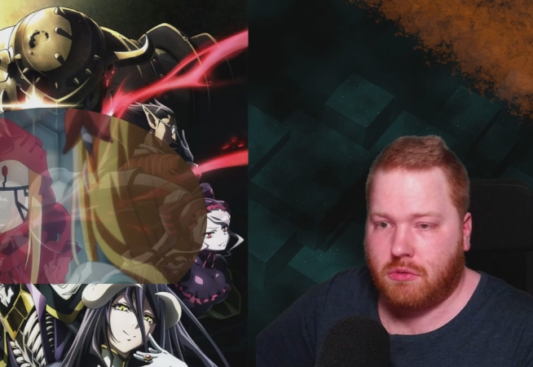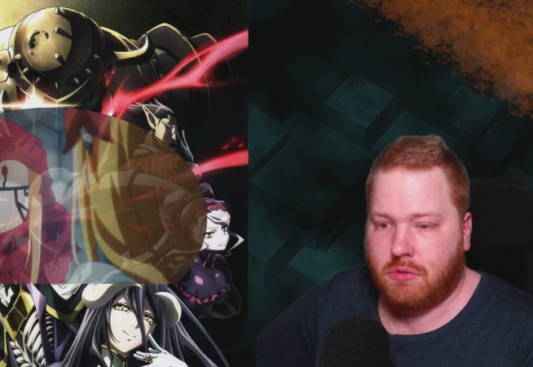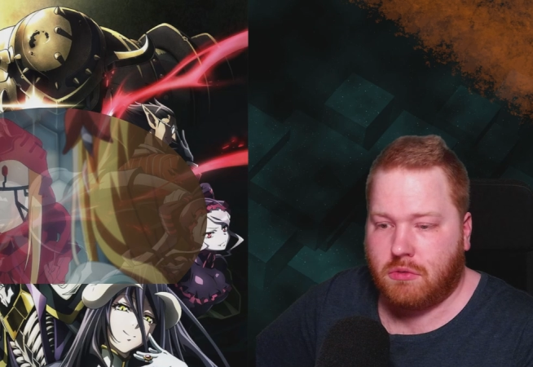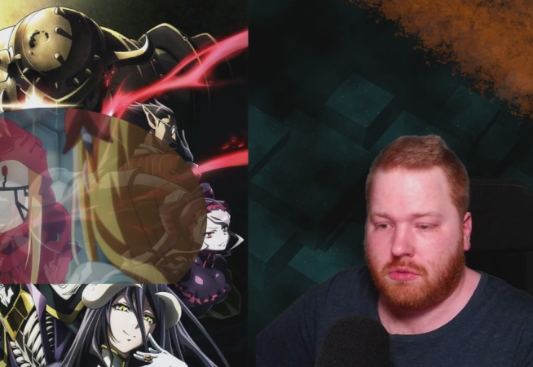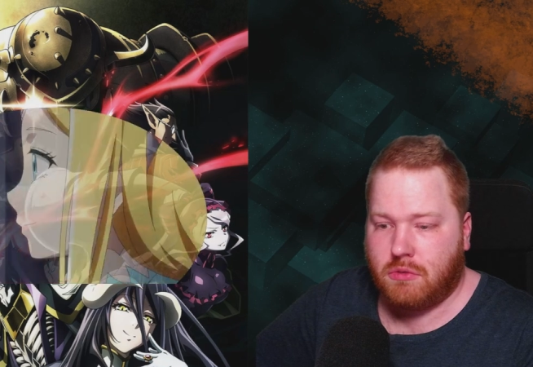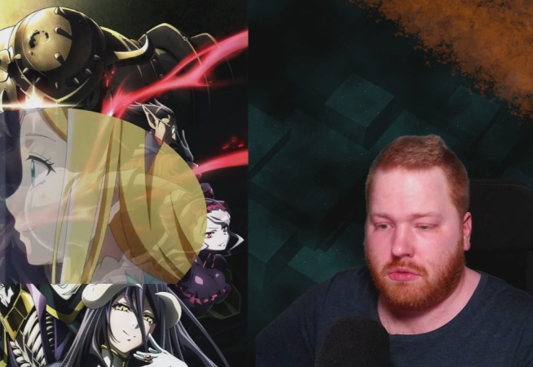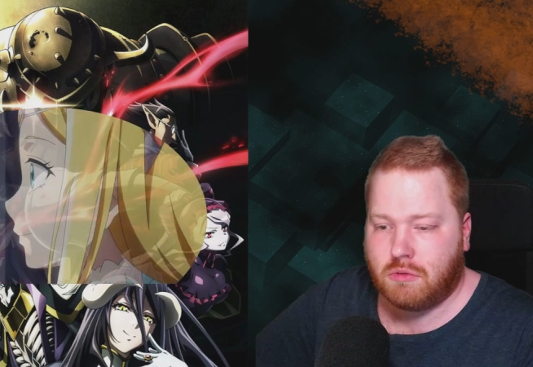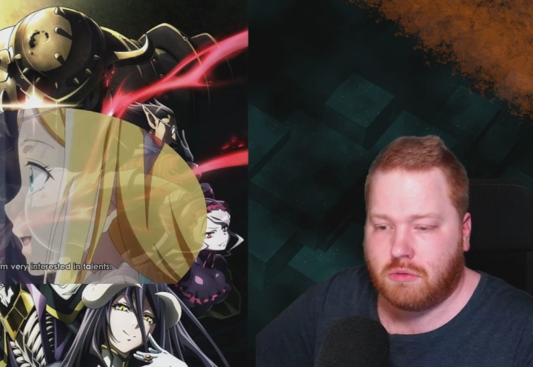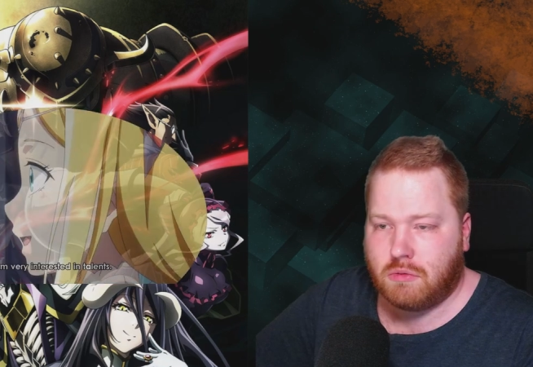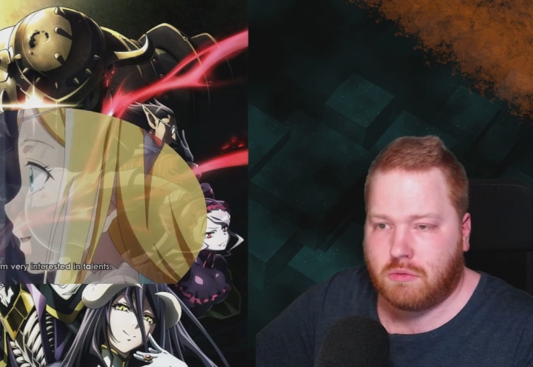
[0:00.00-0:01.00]

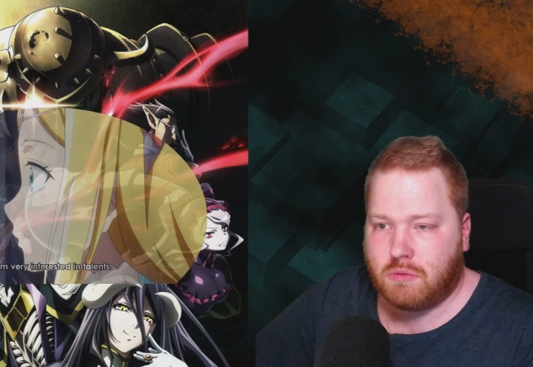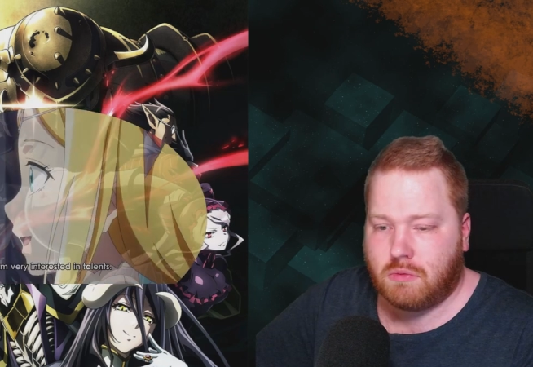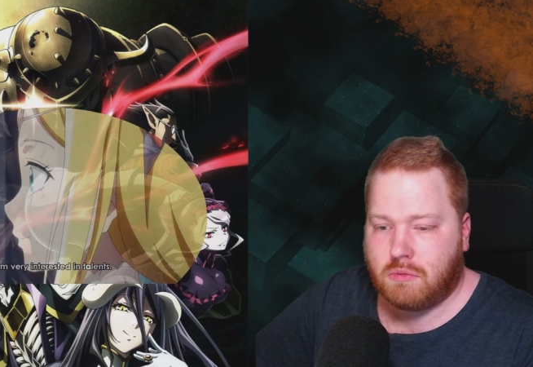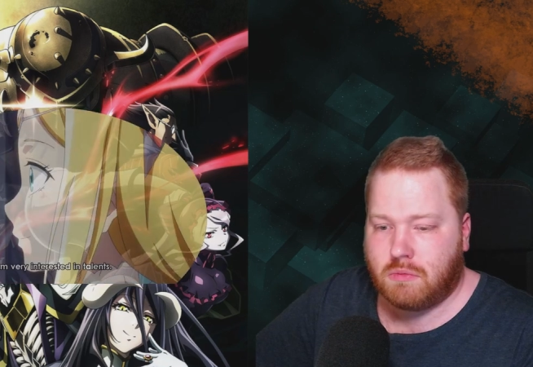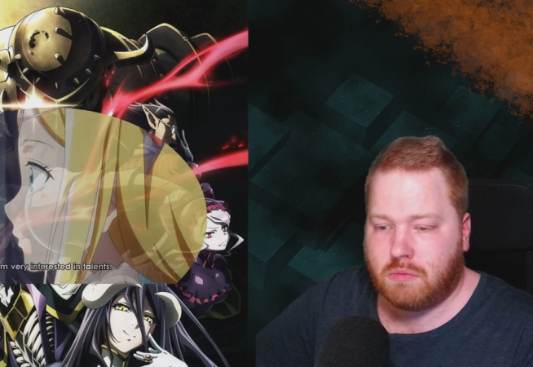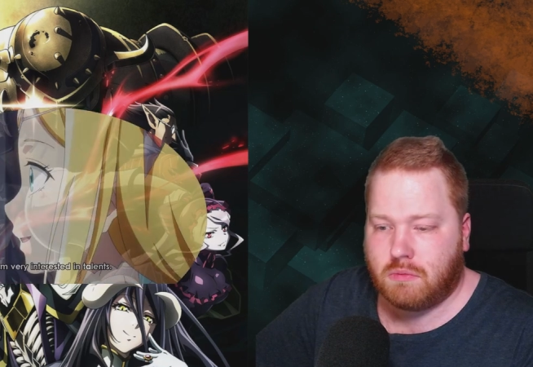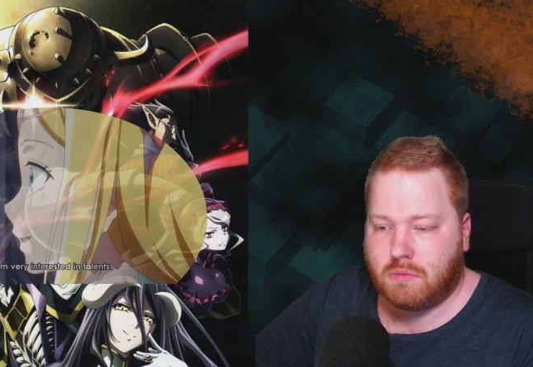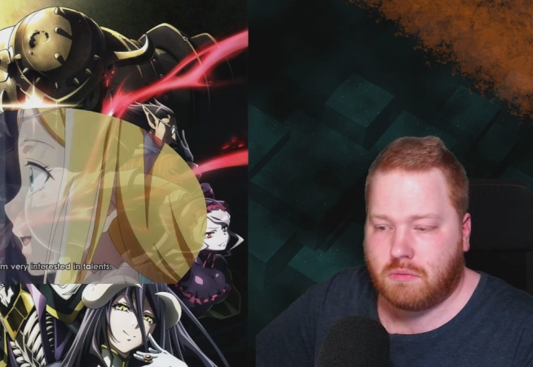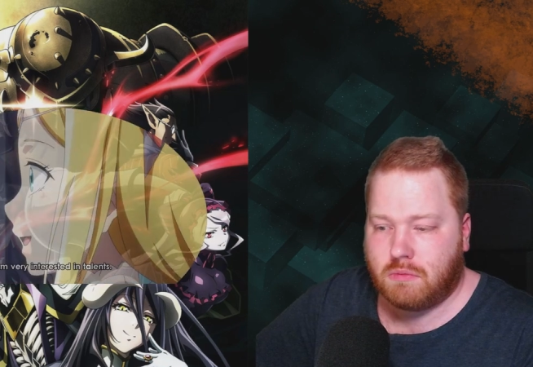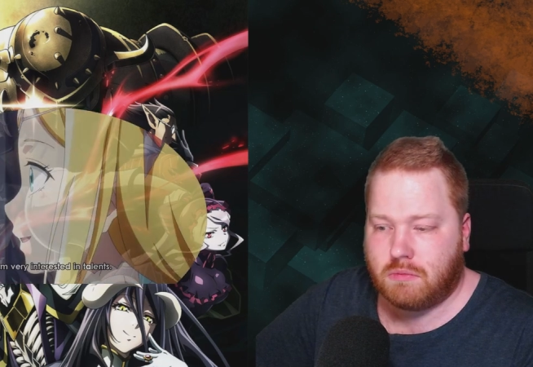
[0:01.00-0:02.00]

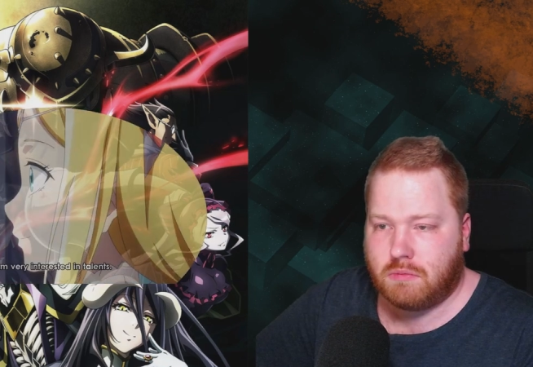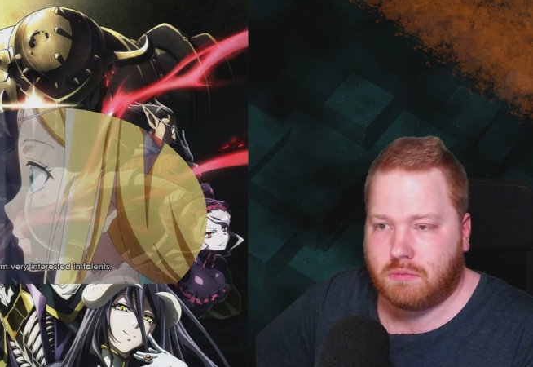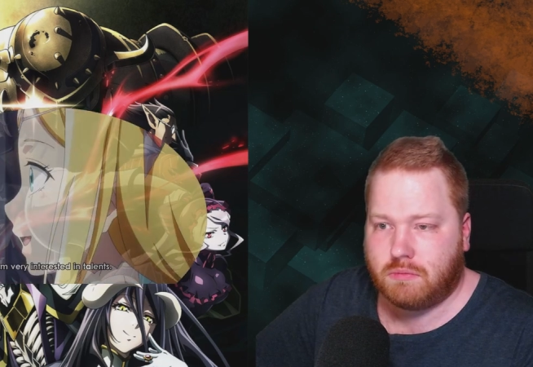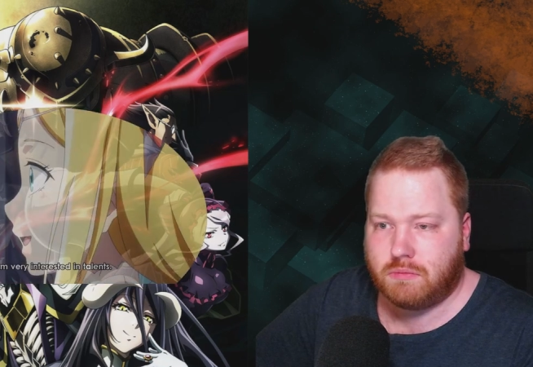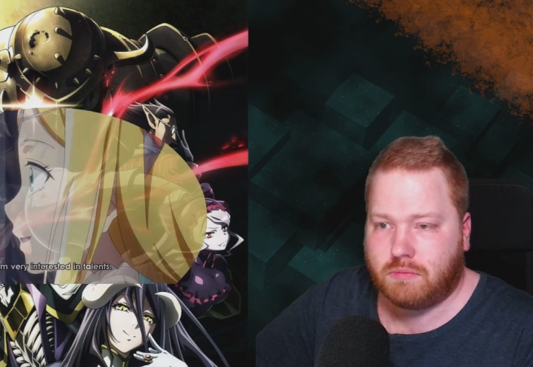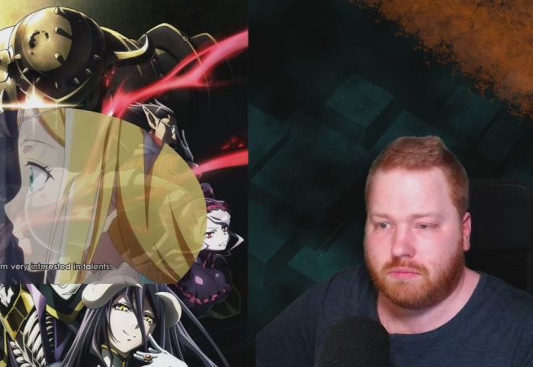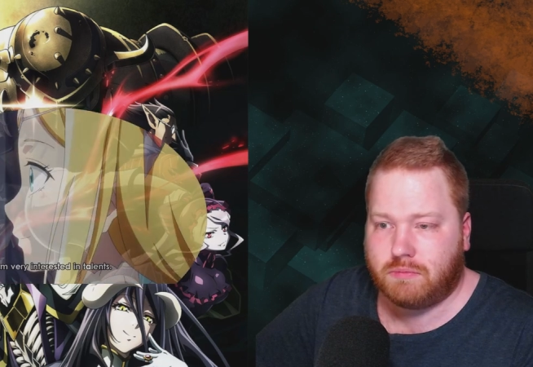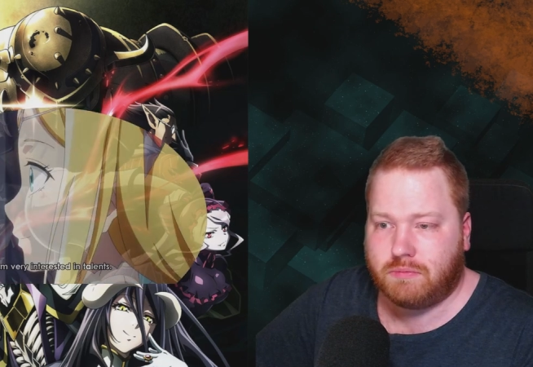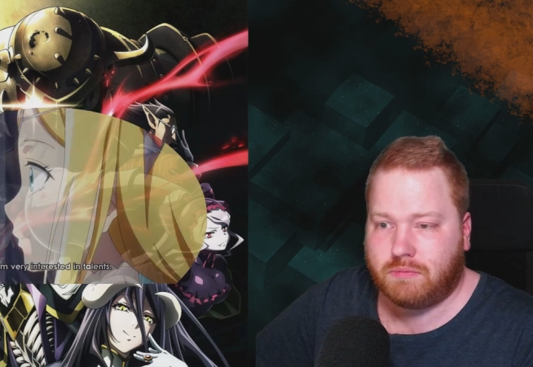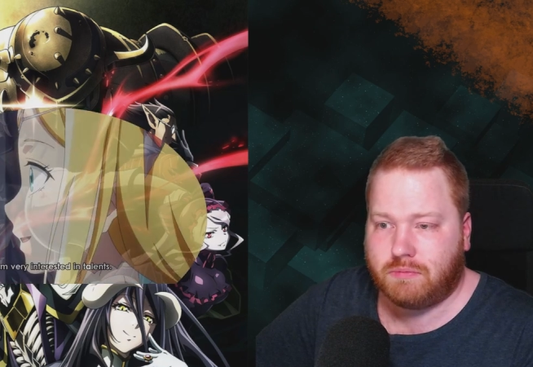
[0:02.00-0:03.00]

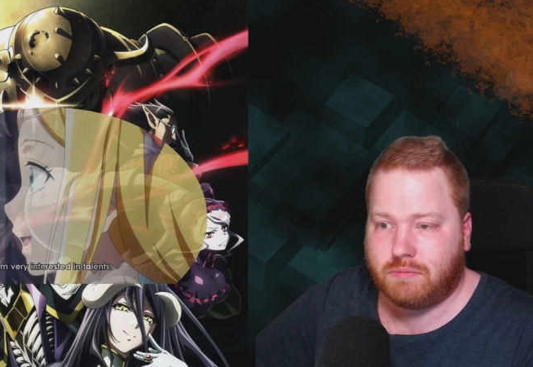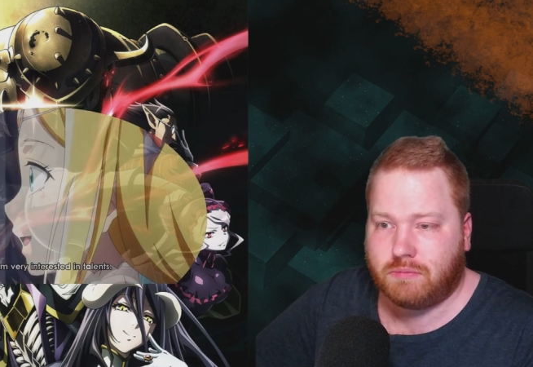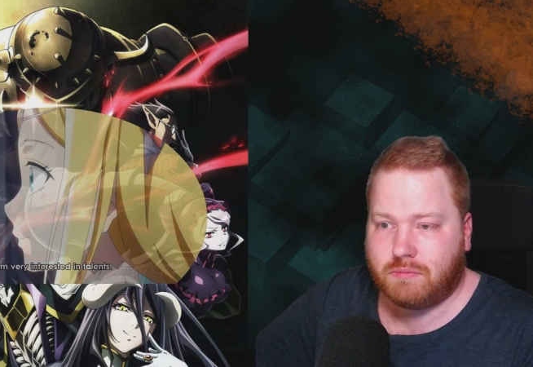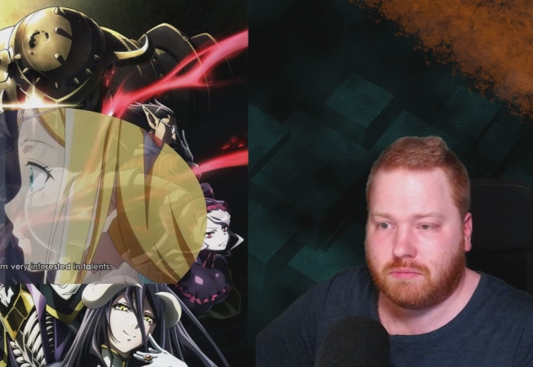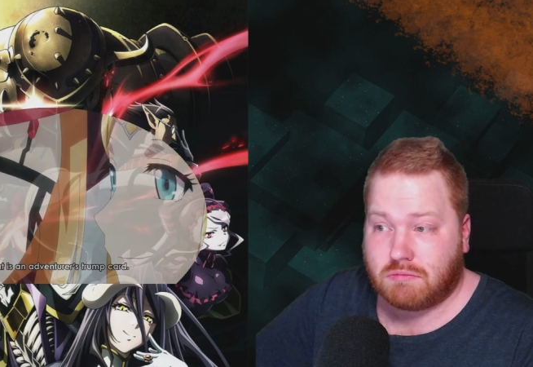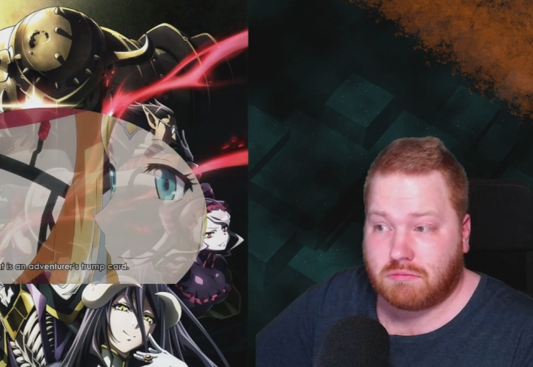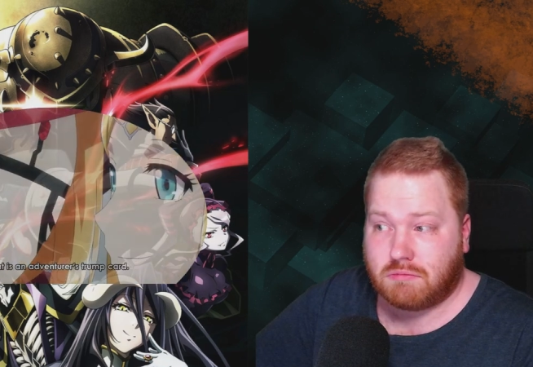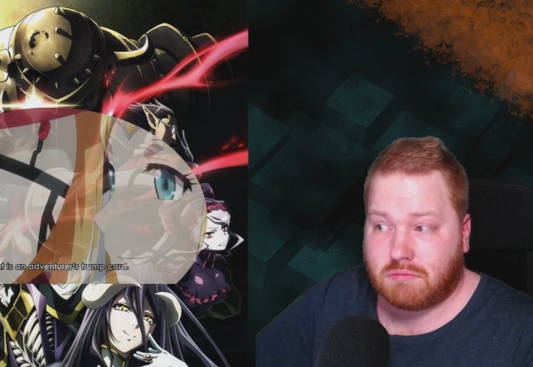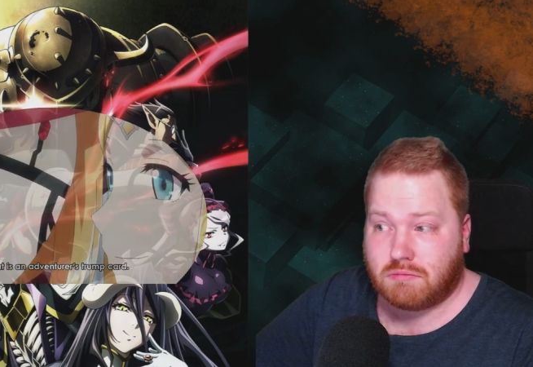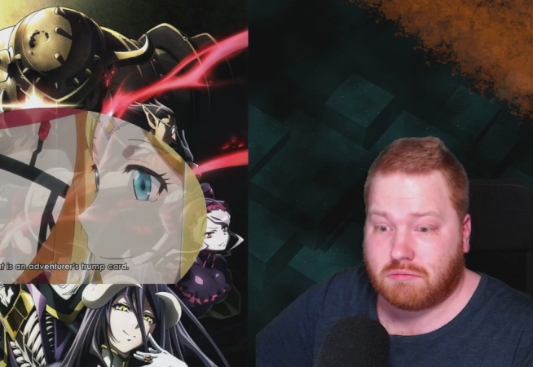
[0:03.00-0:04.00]

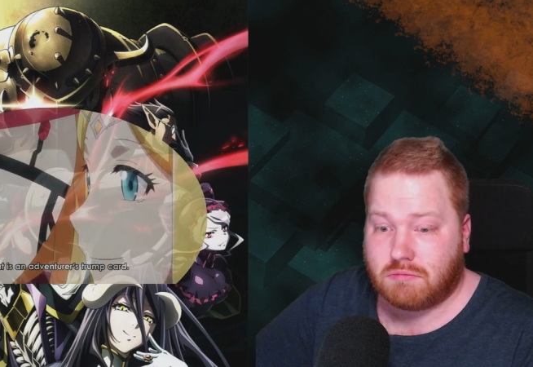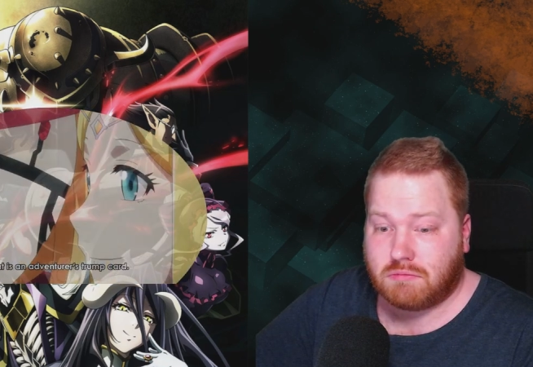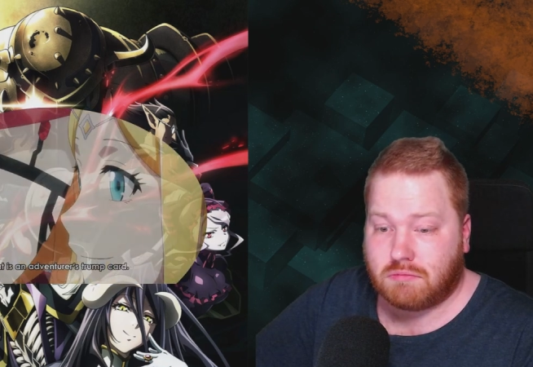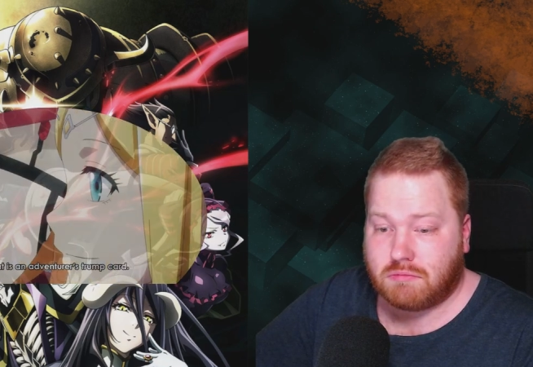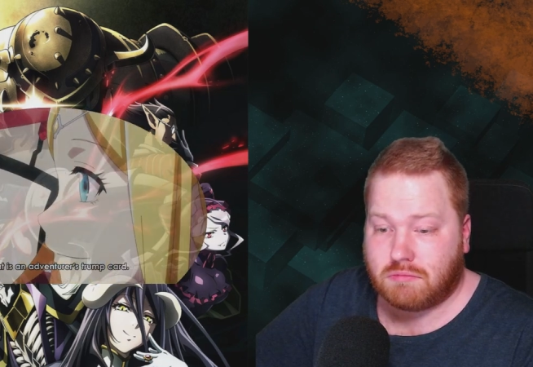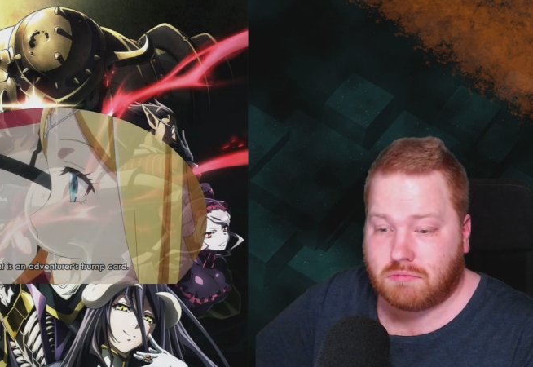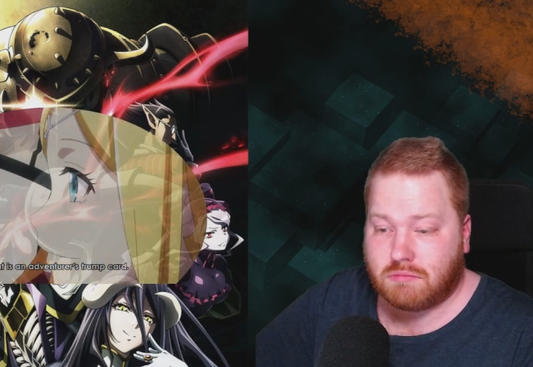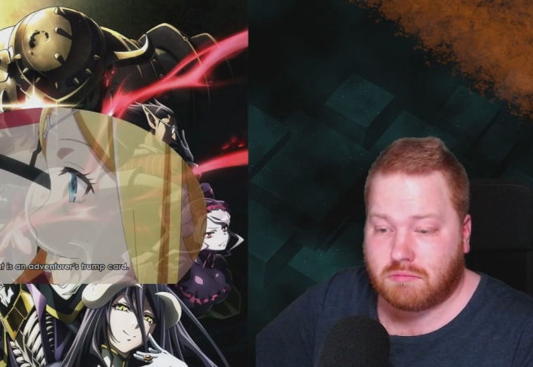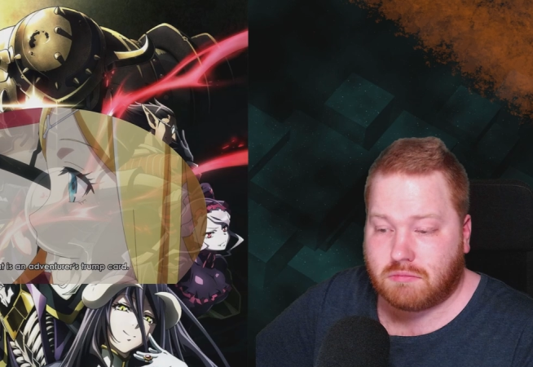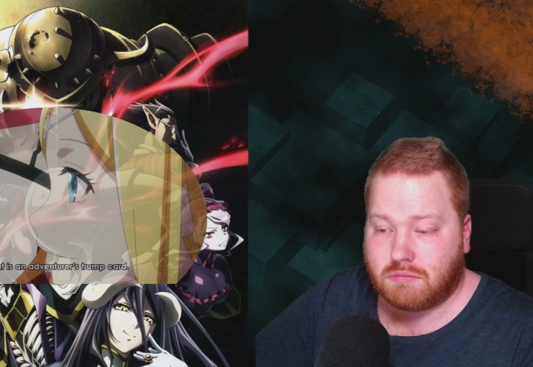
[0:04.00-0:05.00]

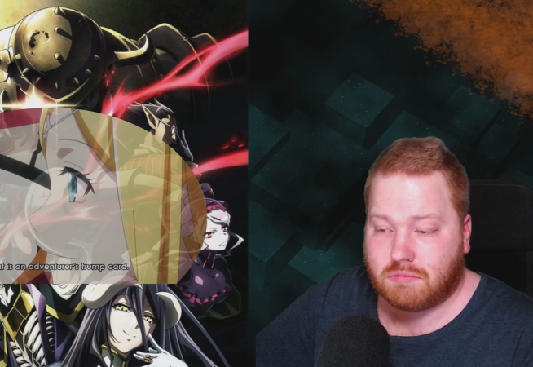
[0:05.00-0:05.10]
(silence)